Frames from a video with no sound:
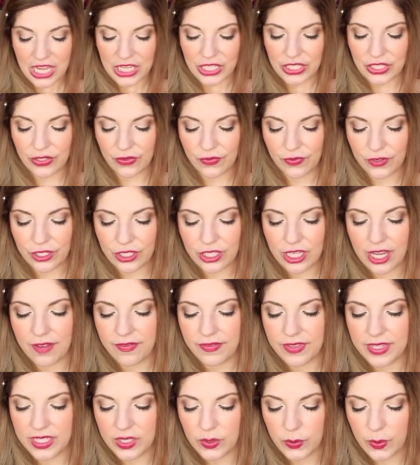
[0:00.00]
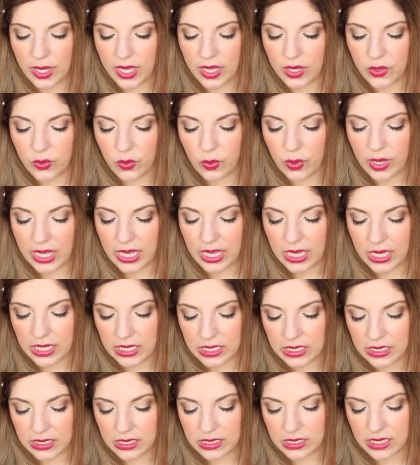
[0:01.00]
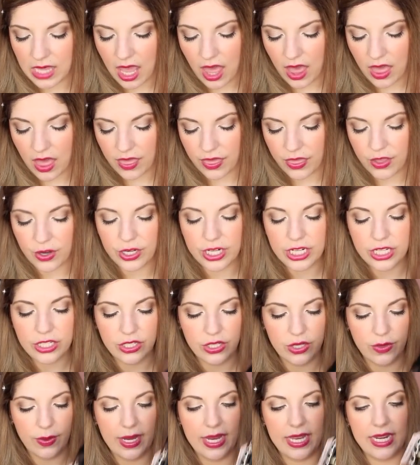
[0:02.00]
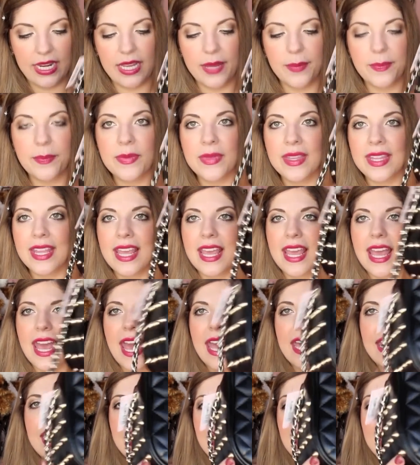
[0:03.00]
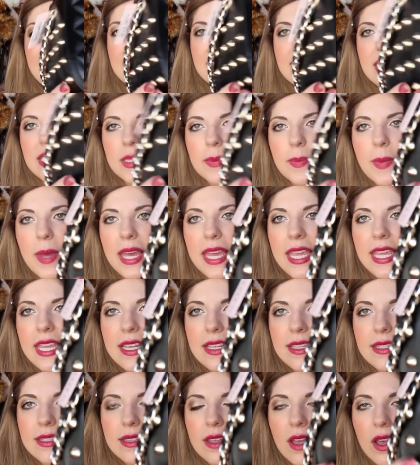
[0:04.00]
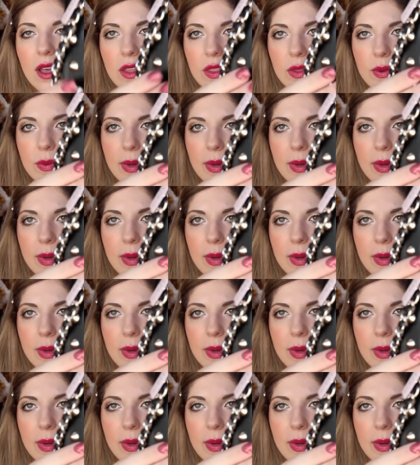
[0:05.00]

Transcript: So first off, this one was $32.80, and it has spikes all the